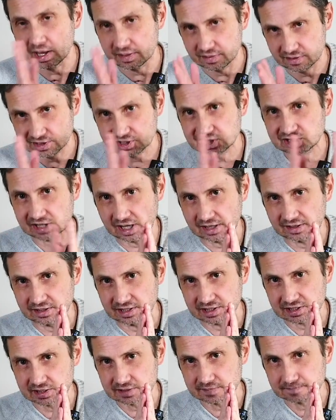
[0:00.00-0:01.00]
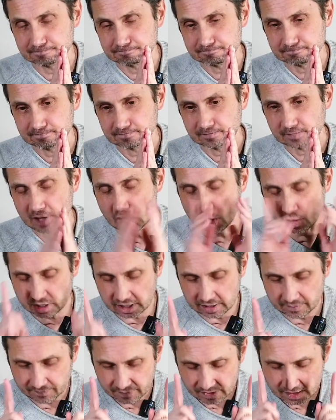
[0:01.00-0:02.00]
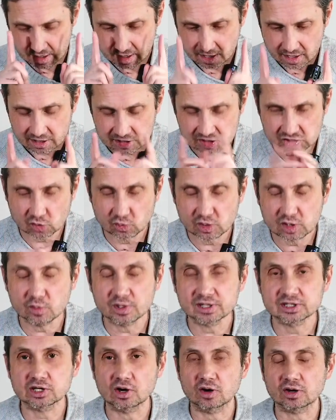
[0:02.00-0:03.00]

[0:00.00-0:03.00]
understand this. Okay, so we were